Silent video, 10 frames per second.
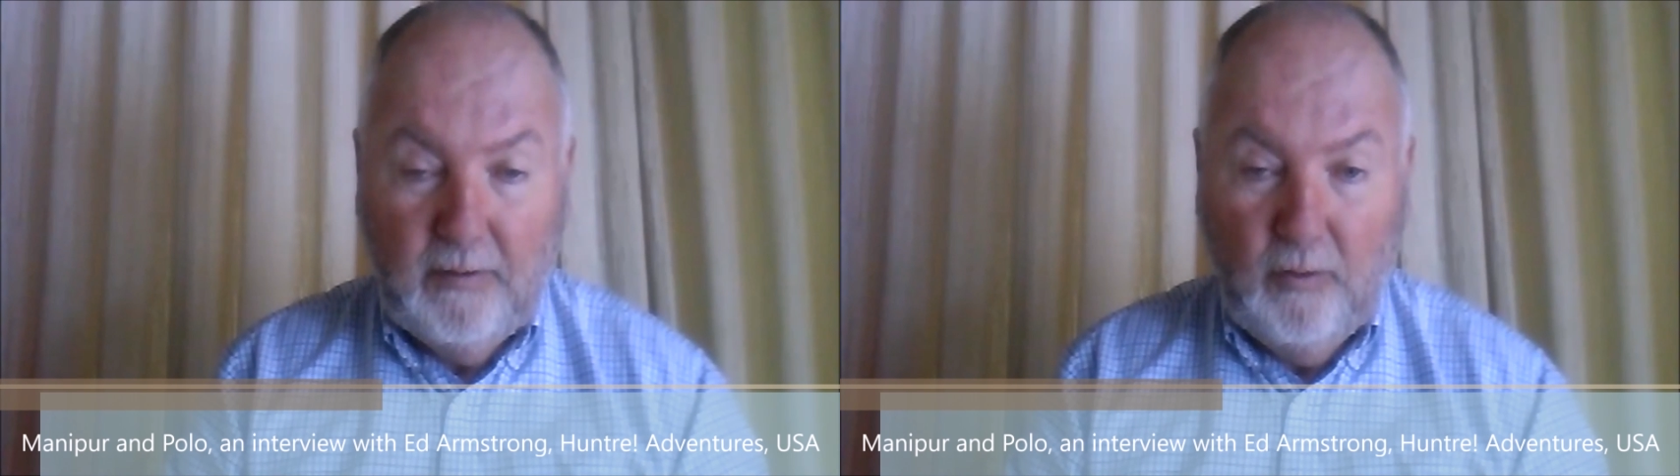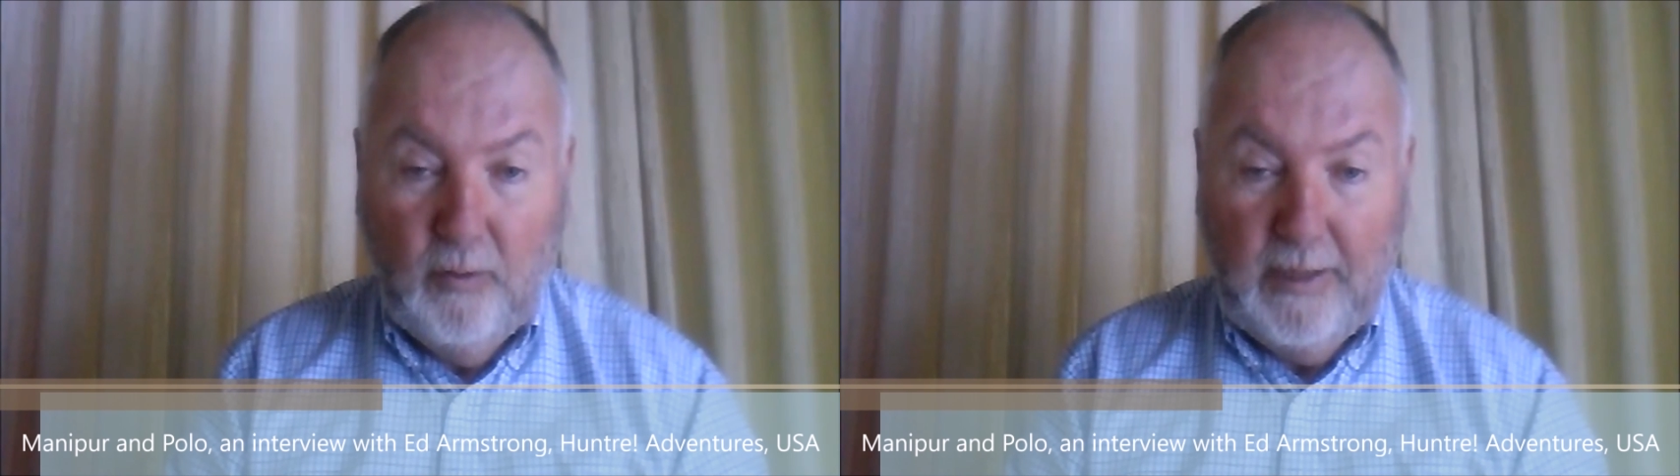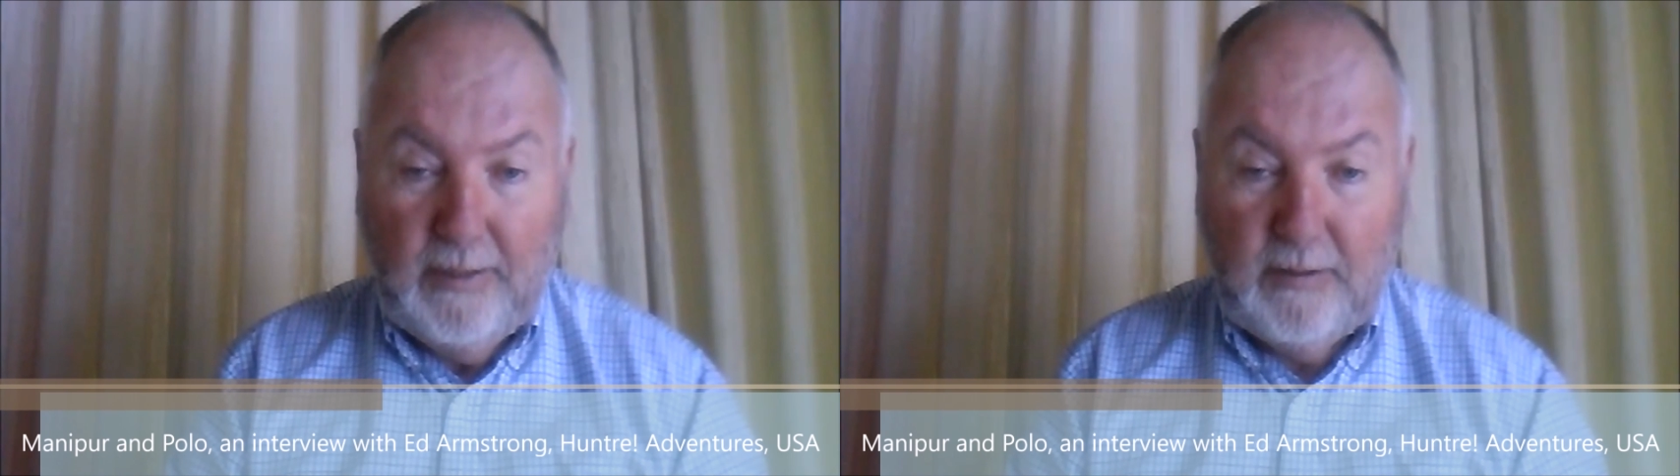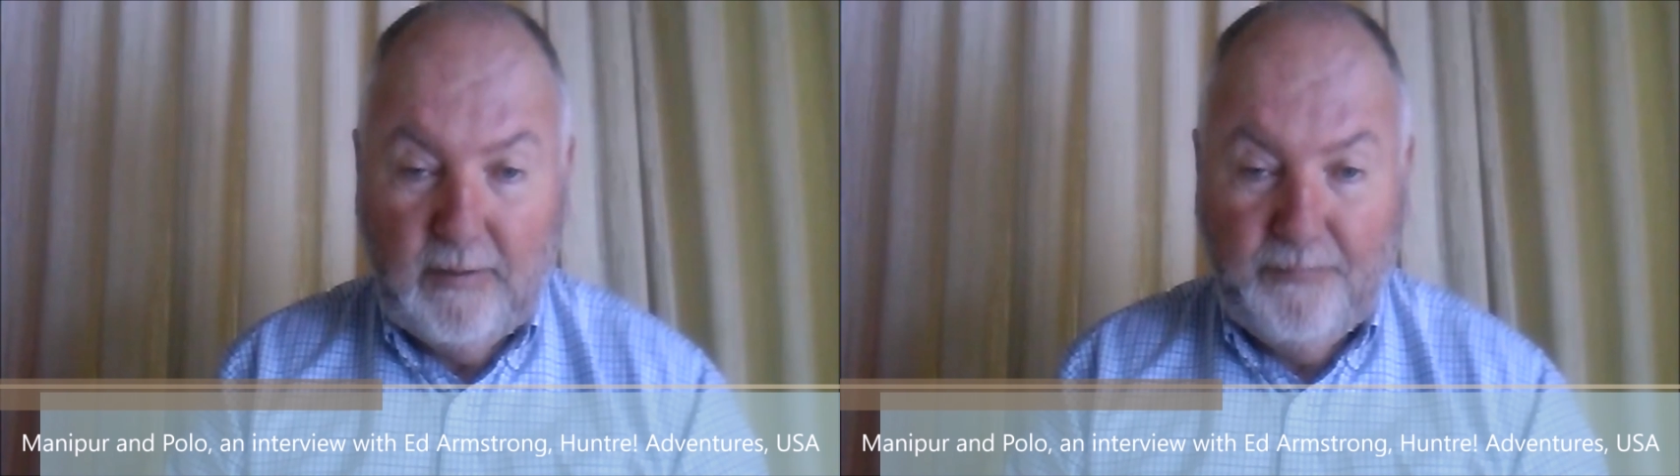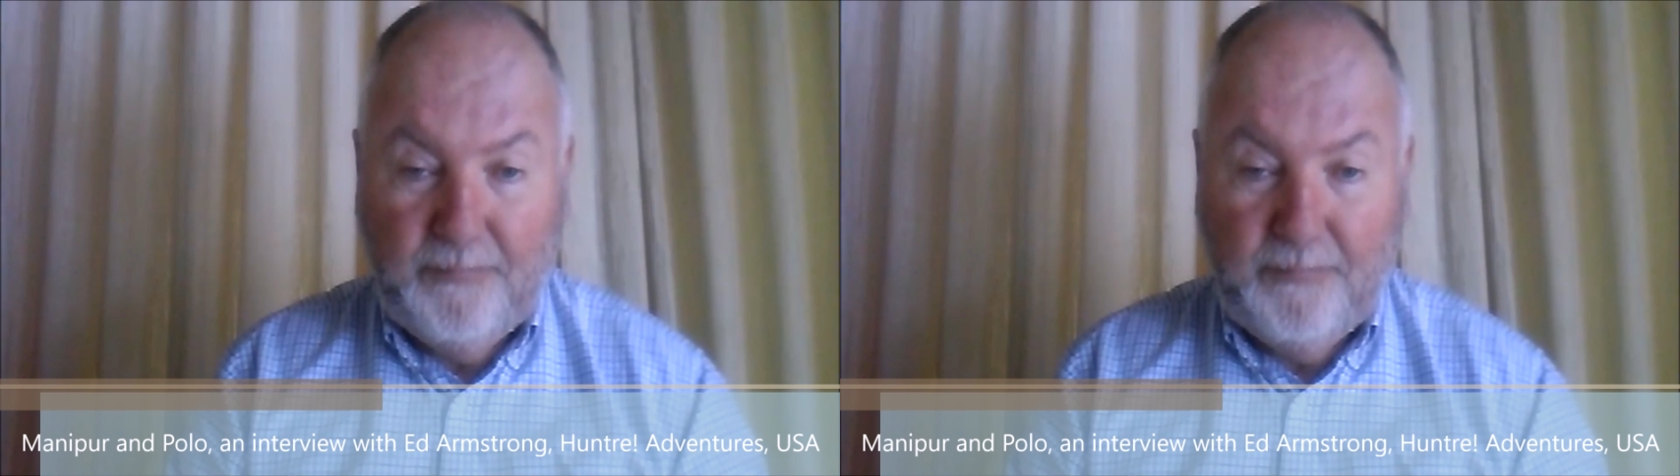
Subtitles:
US.